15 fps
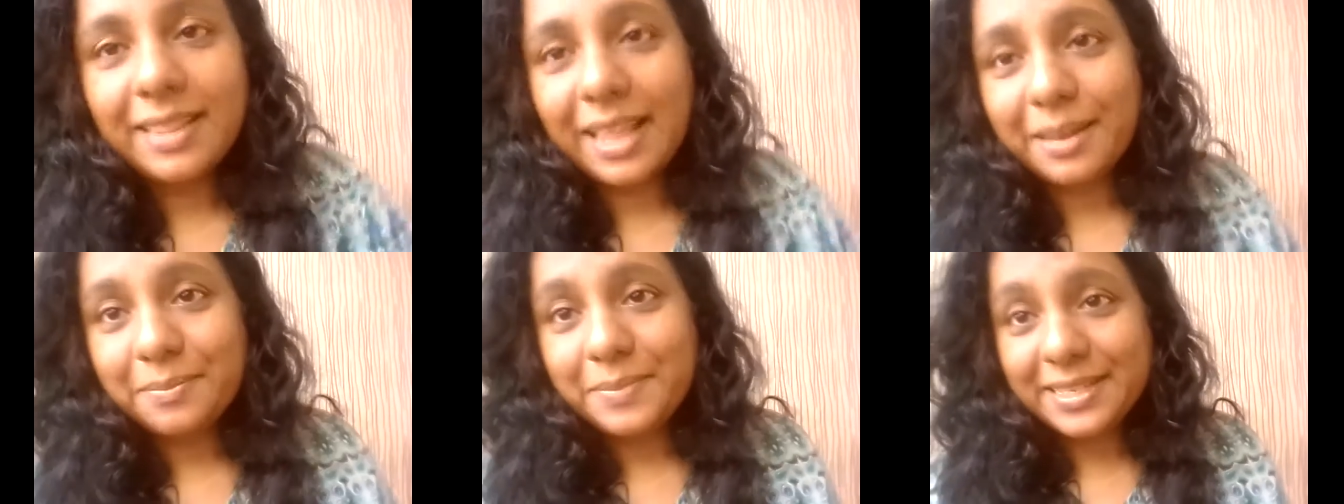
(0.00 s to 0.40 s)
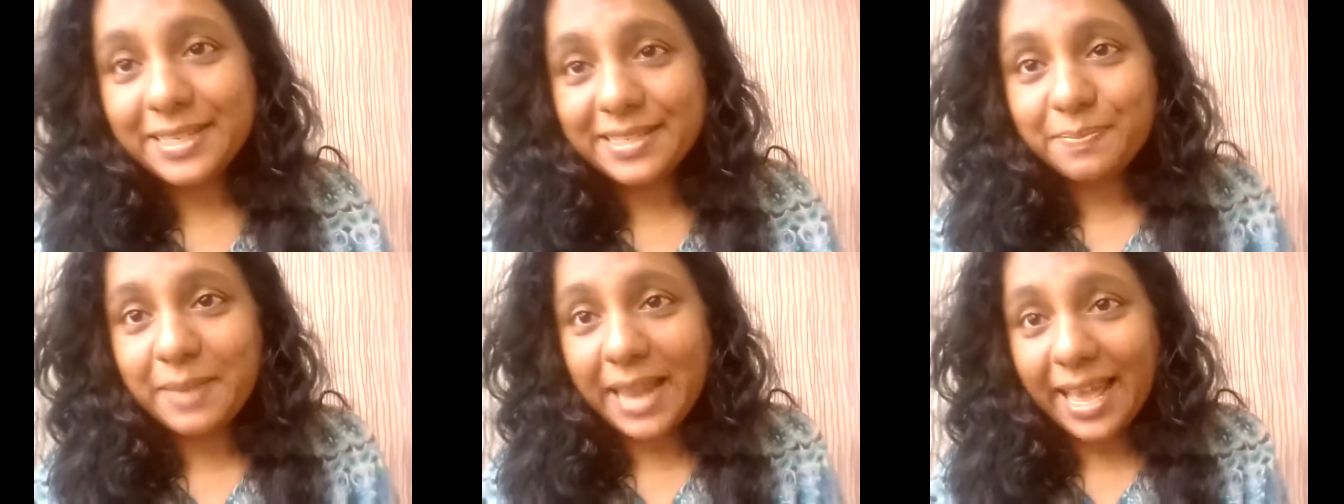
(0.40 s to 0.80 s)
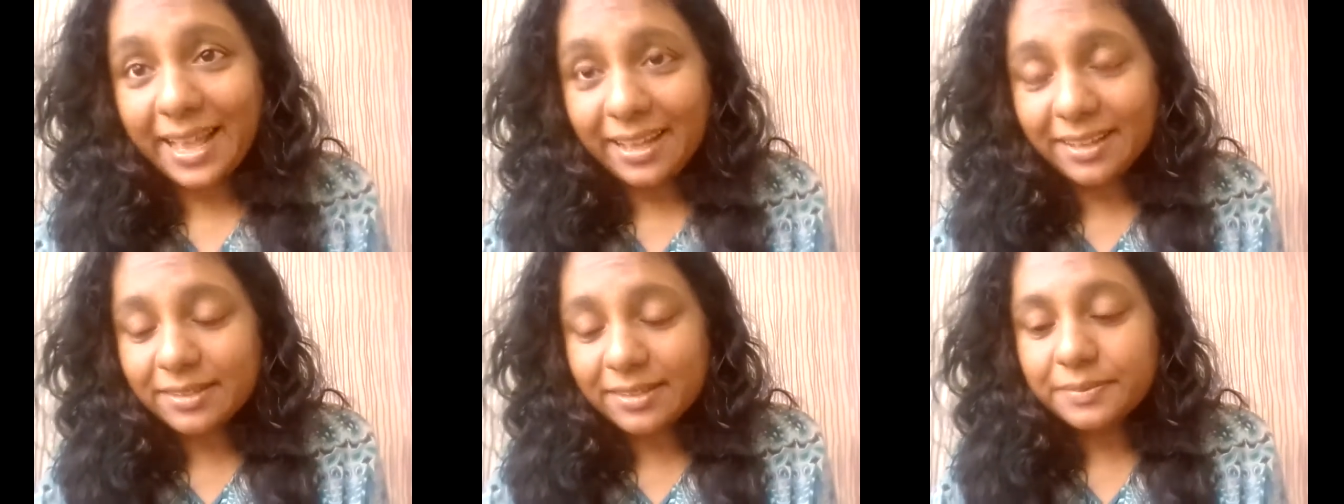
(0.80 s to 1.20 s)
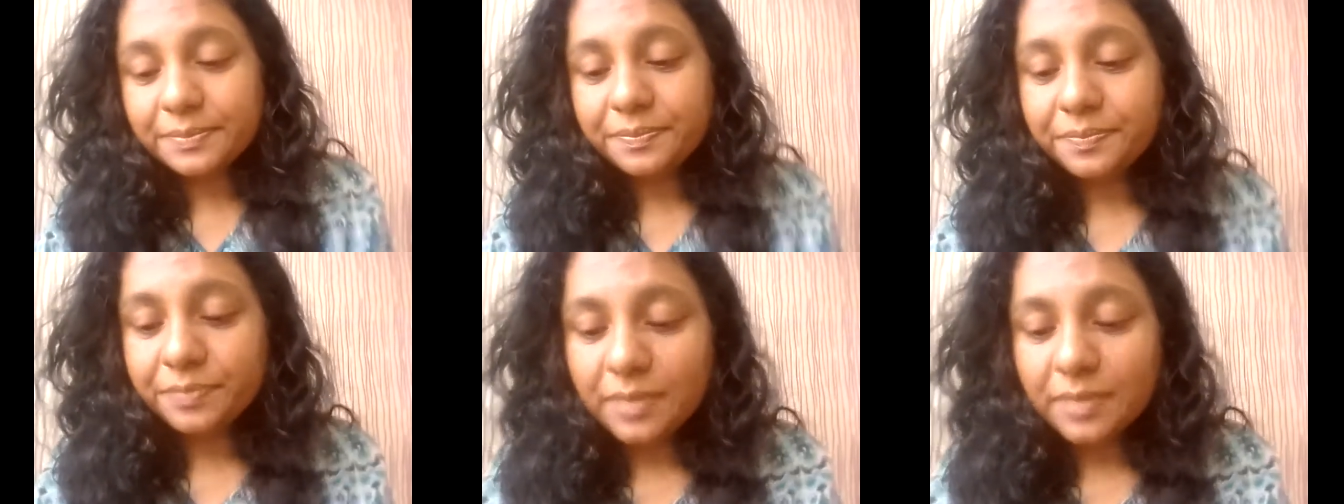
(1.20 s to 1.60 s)
That means black.
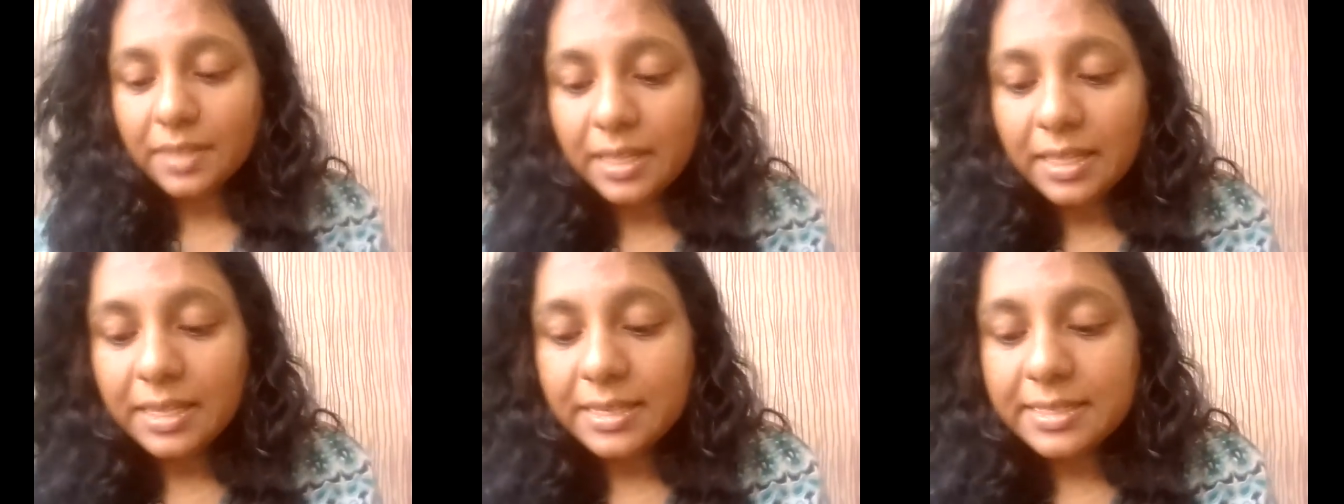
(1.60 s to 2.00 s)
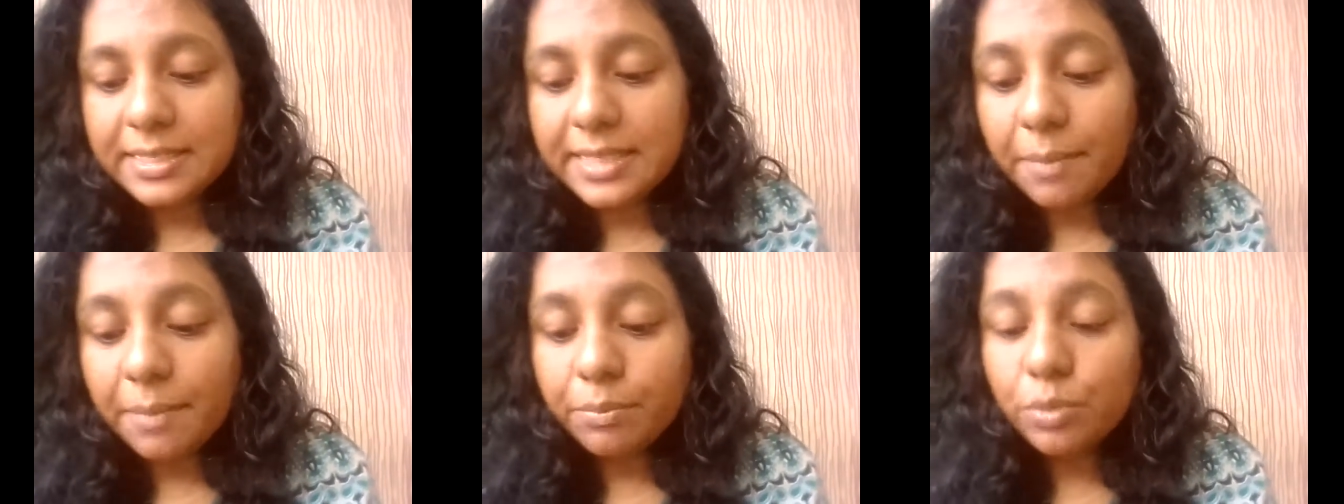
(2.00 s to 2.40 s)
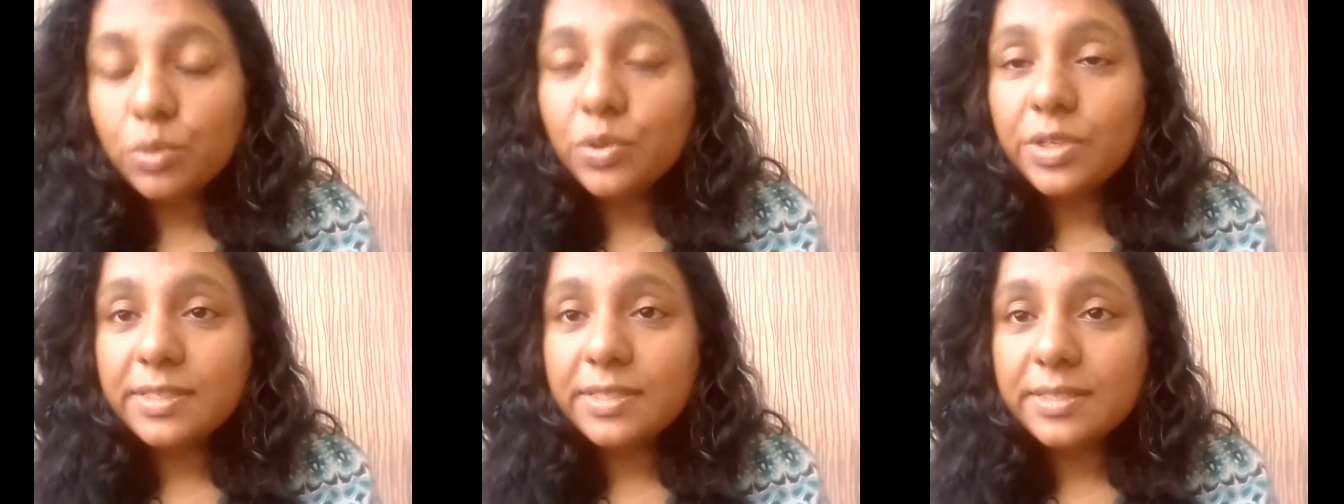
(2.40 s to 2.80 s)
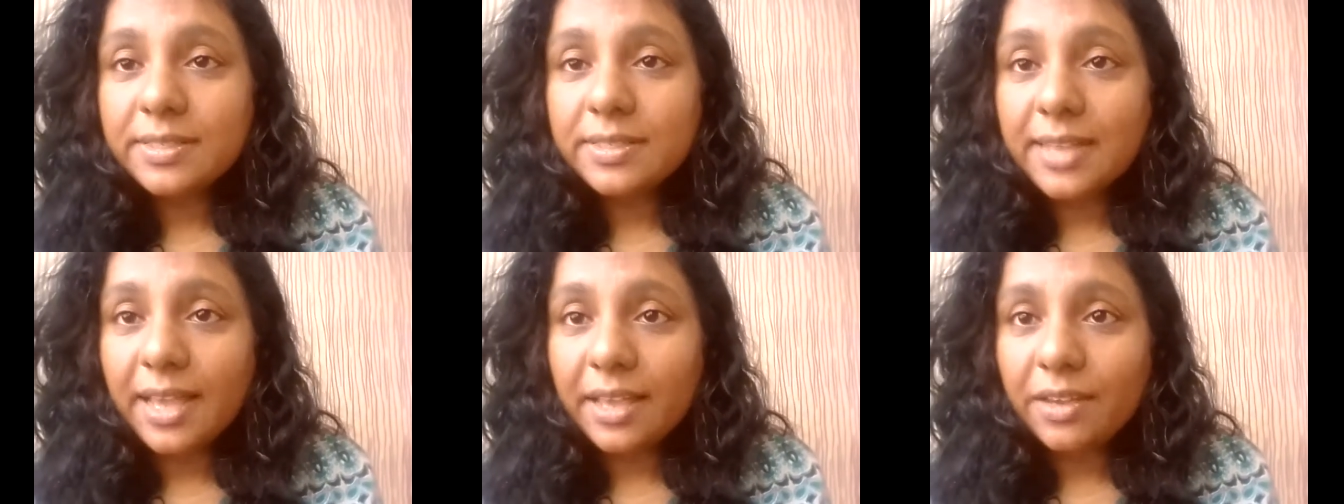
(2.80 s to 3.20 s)

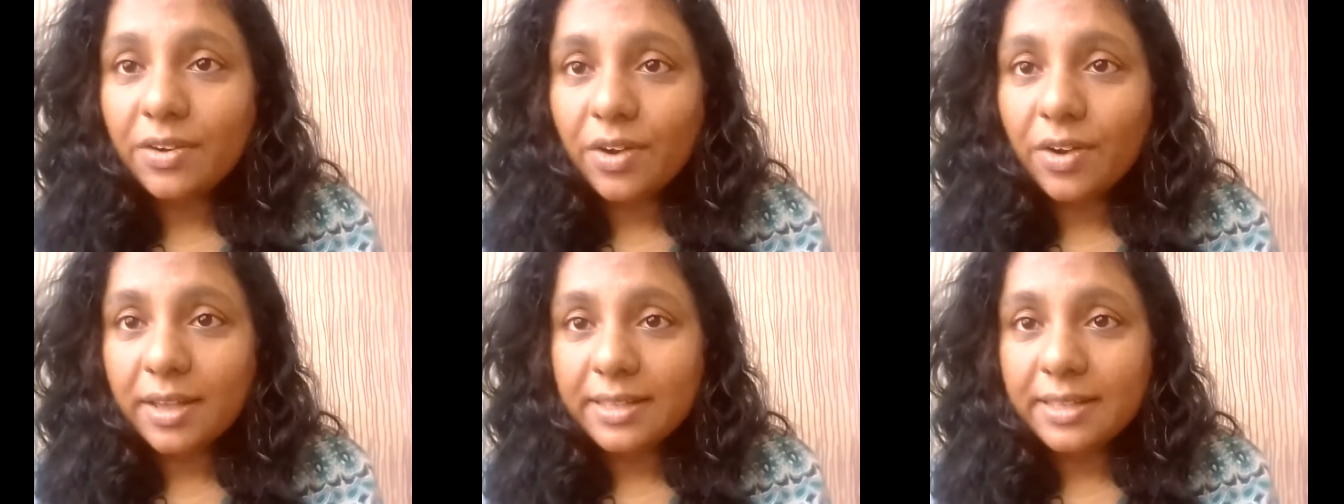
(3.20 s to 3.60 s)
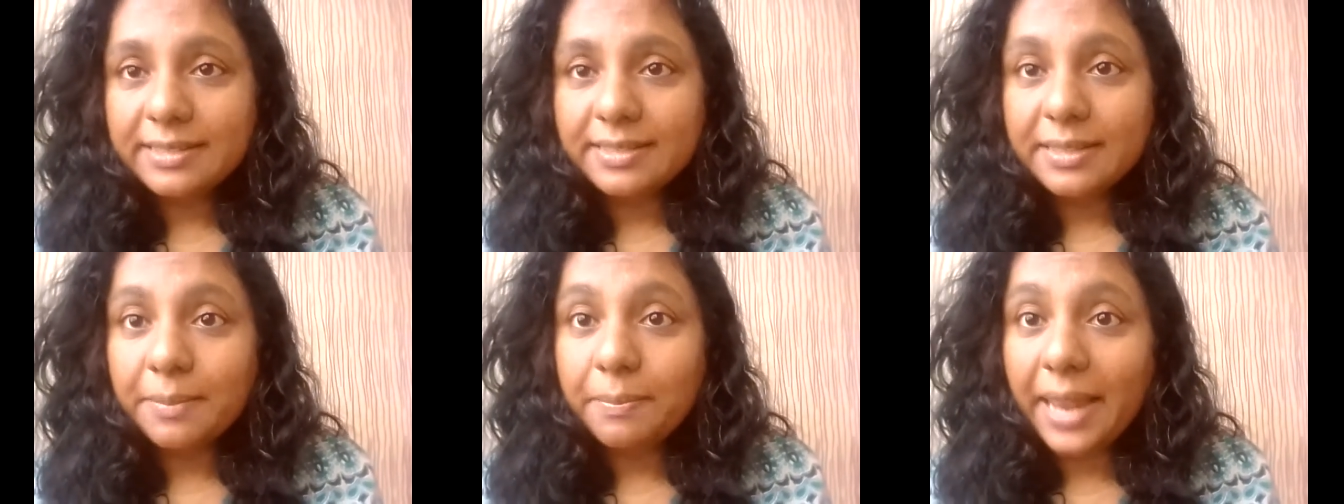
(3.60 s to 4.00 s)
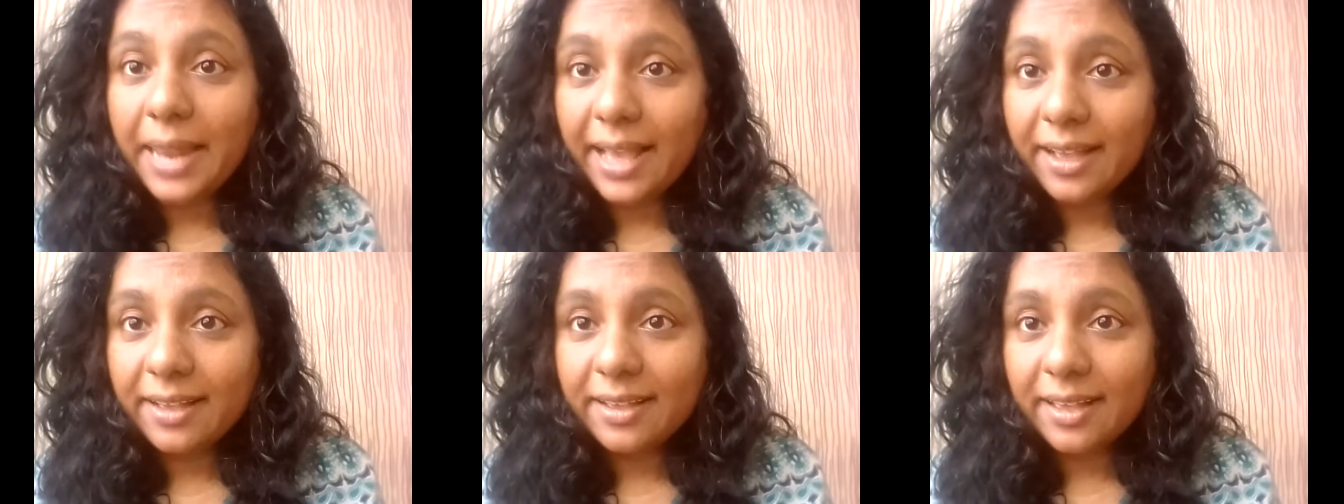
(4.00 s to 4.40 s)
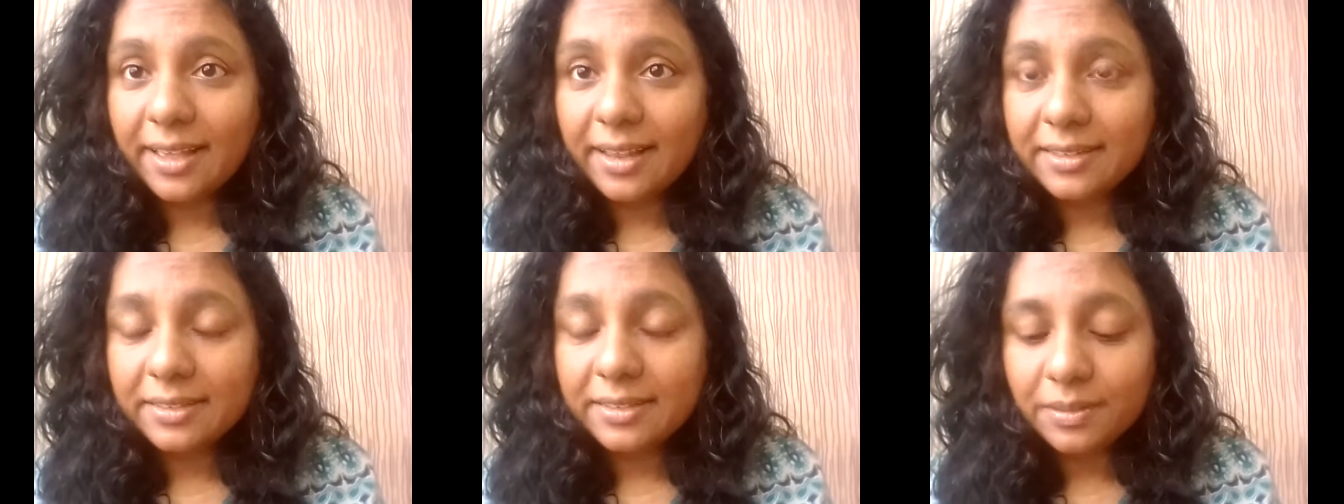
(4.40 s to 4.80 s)
Sambucus nigra is the black
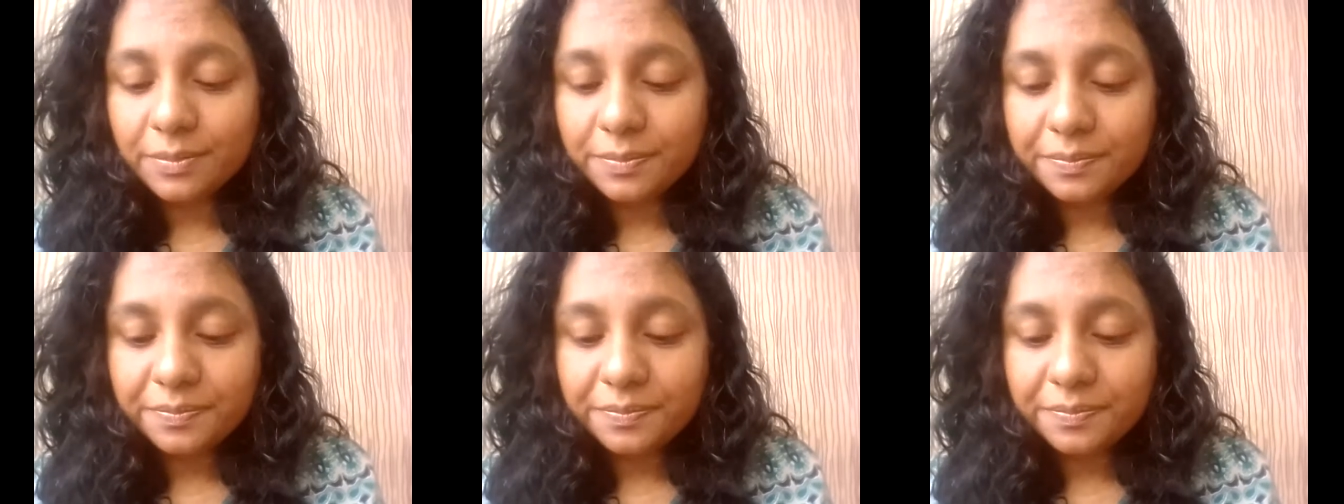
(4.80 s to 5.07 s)
elder,